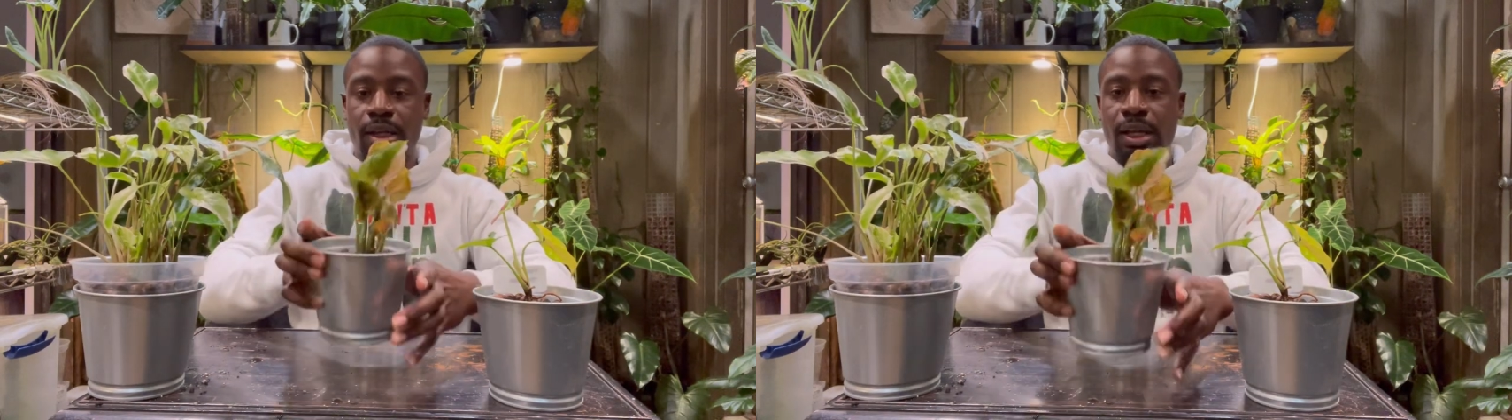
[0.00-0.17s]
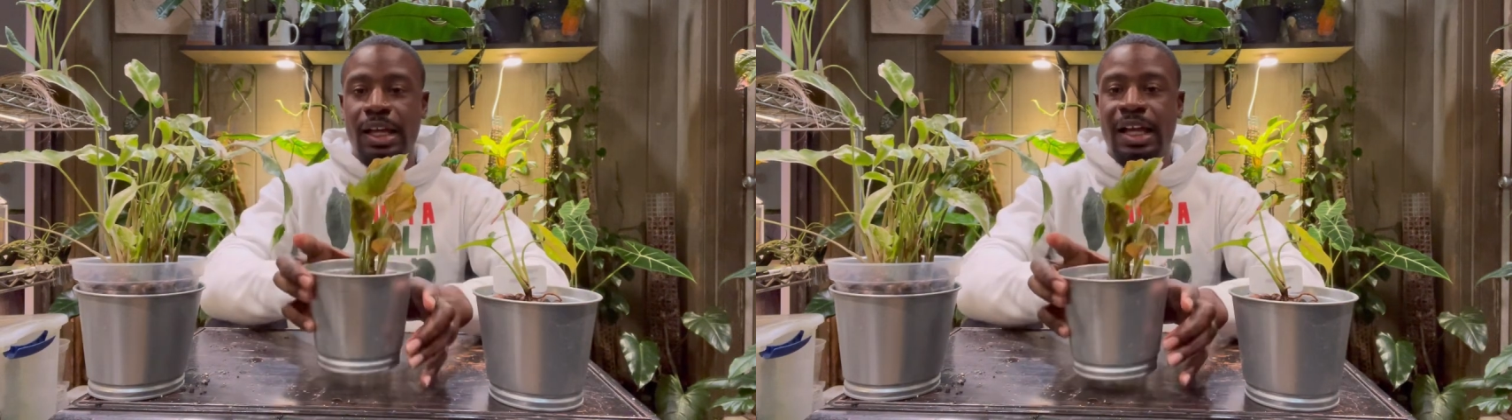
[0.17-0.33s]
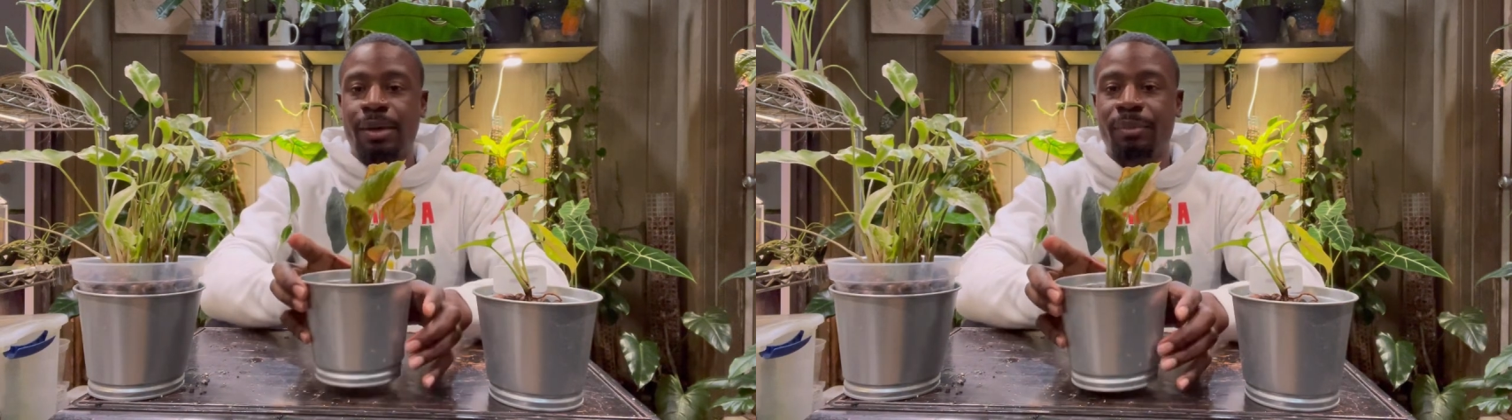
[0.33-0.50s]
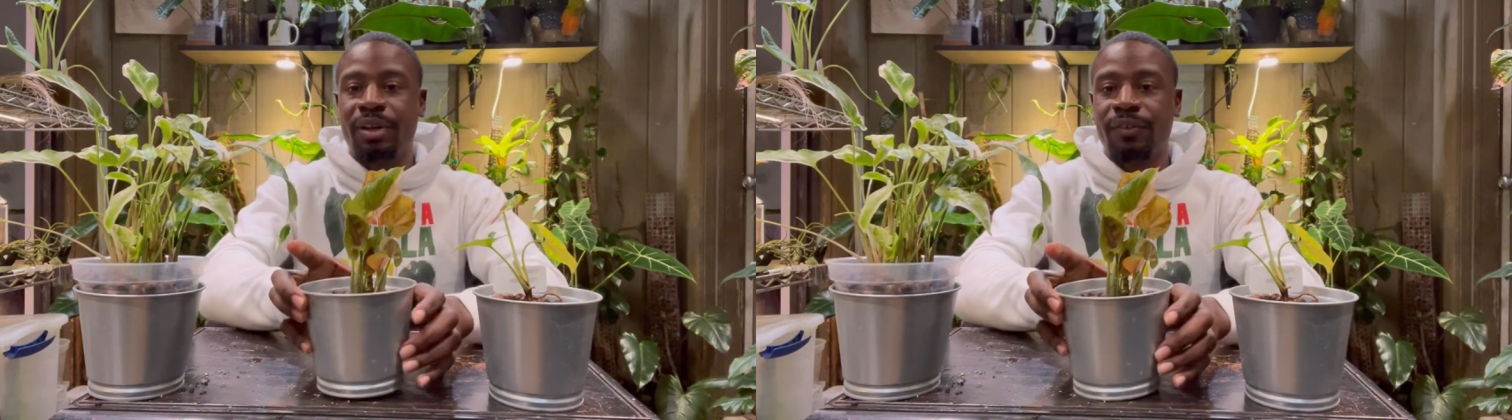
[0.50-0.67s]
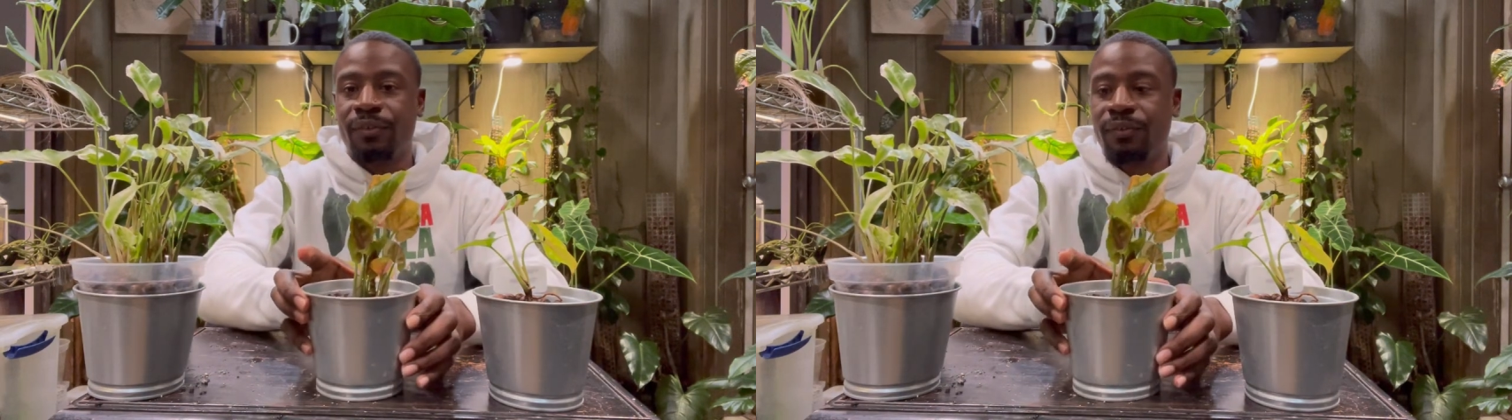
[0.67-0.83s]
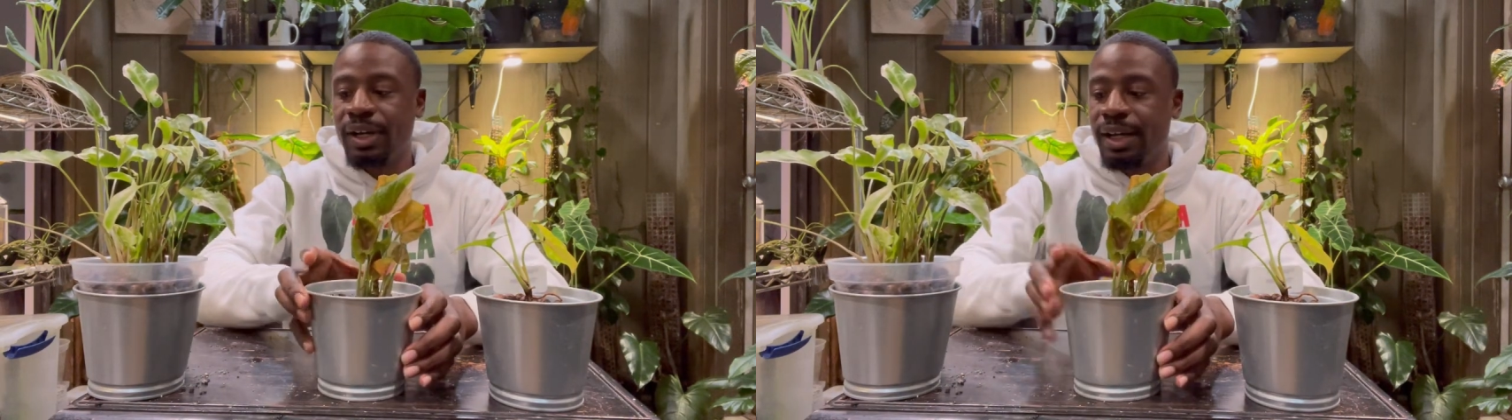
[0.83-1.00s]
I got my
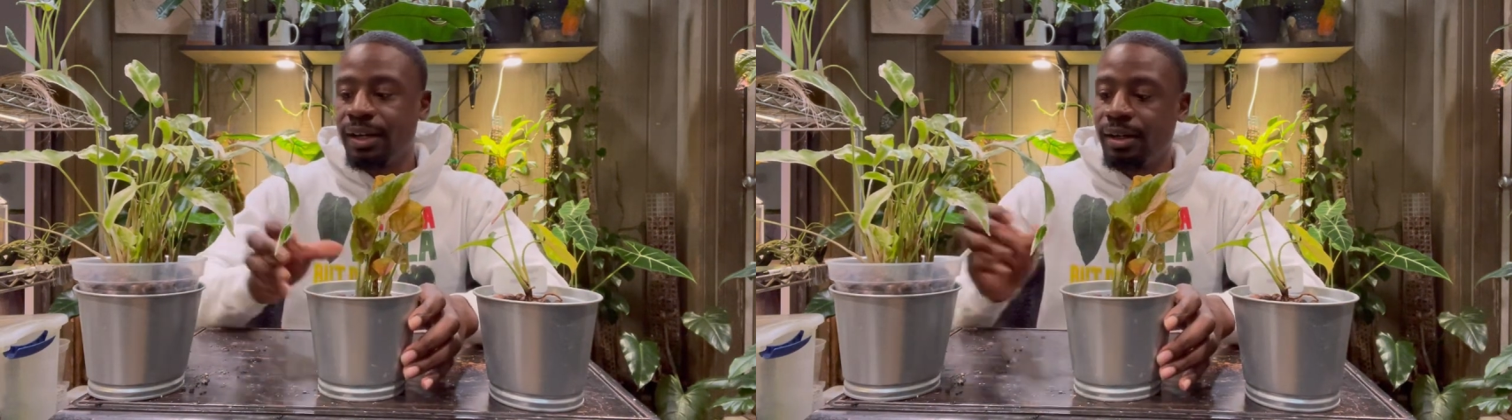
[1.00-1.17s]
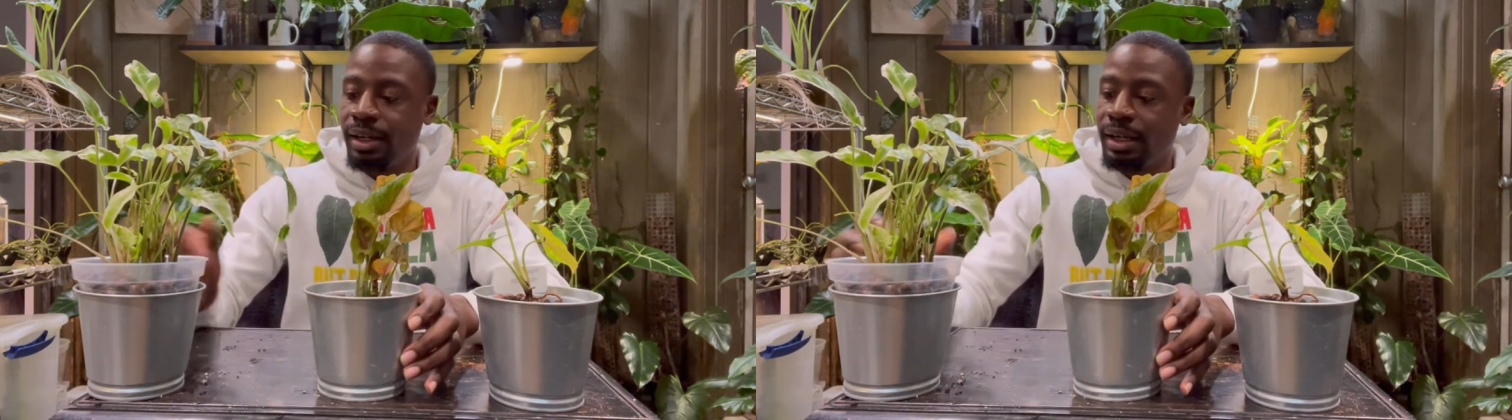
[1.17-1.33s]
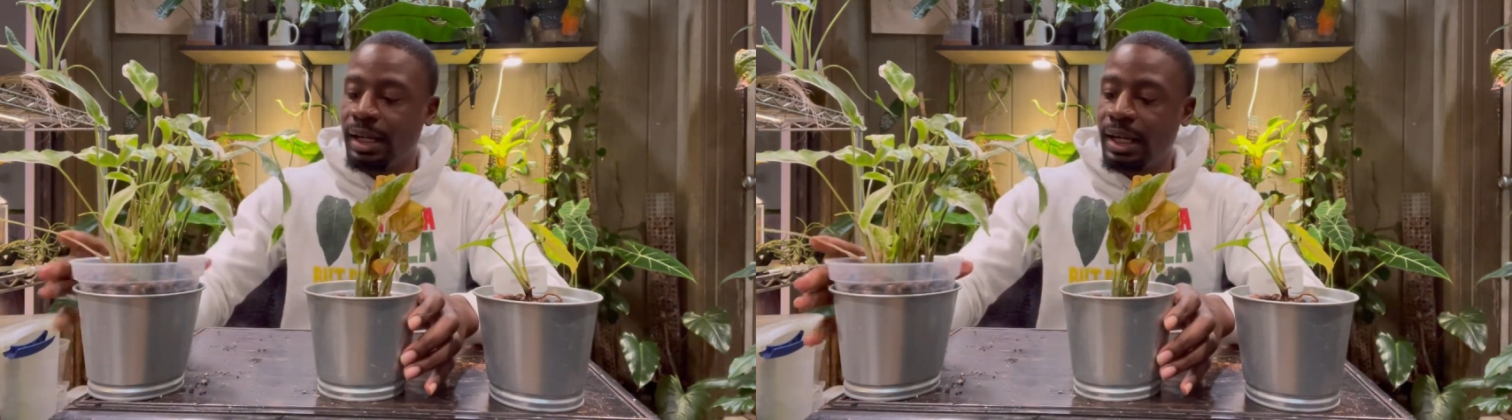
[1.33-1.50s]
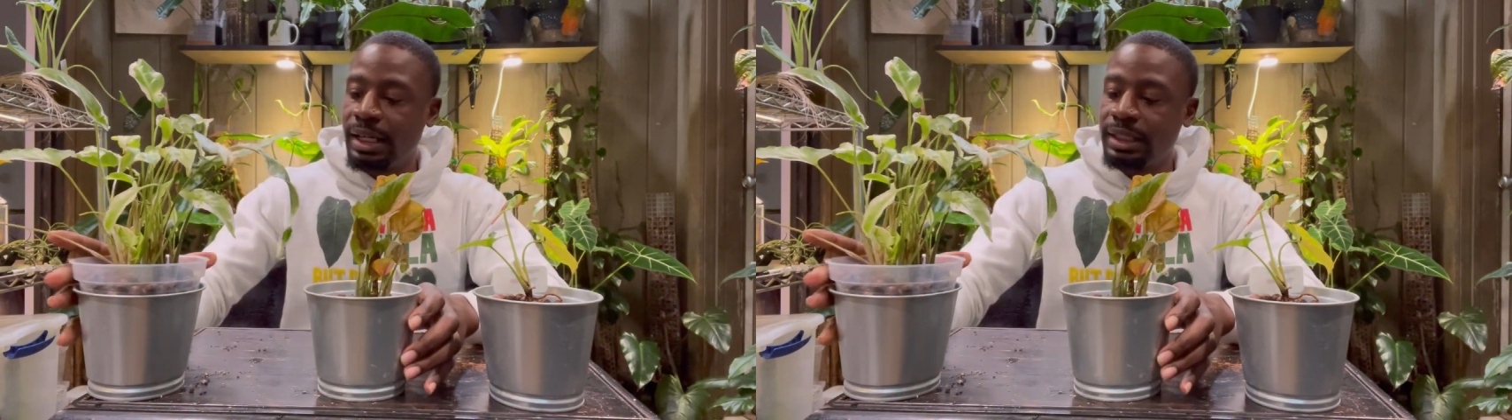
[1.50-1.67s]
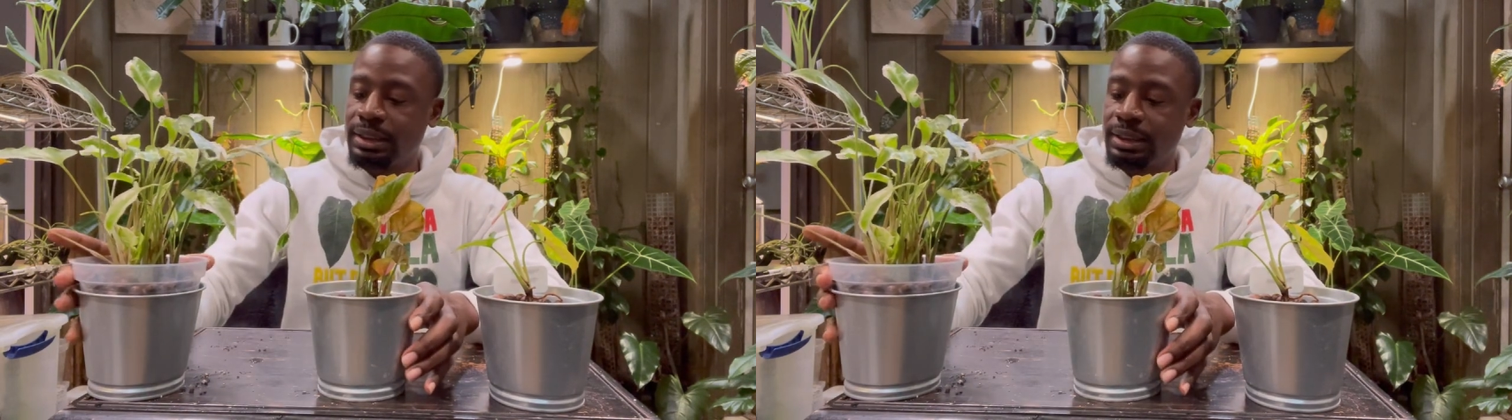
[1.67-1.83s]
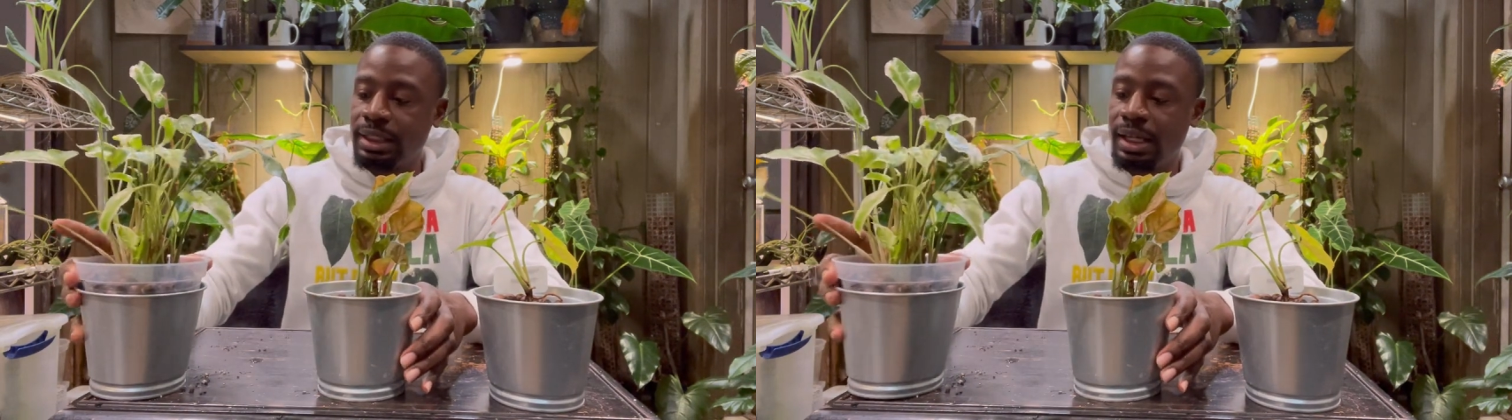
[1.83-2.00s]
fire and
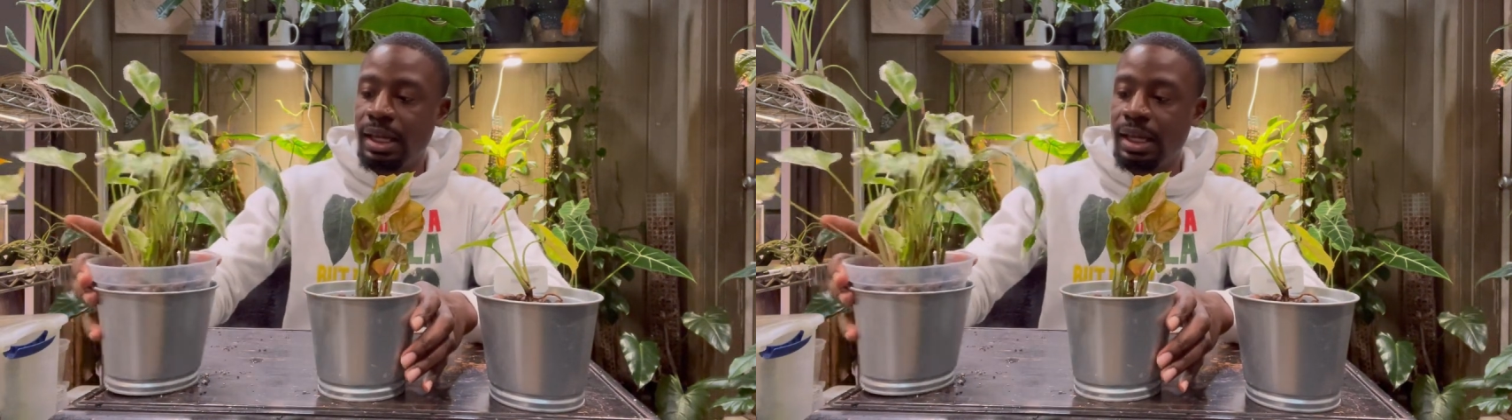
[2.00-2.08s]
ice,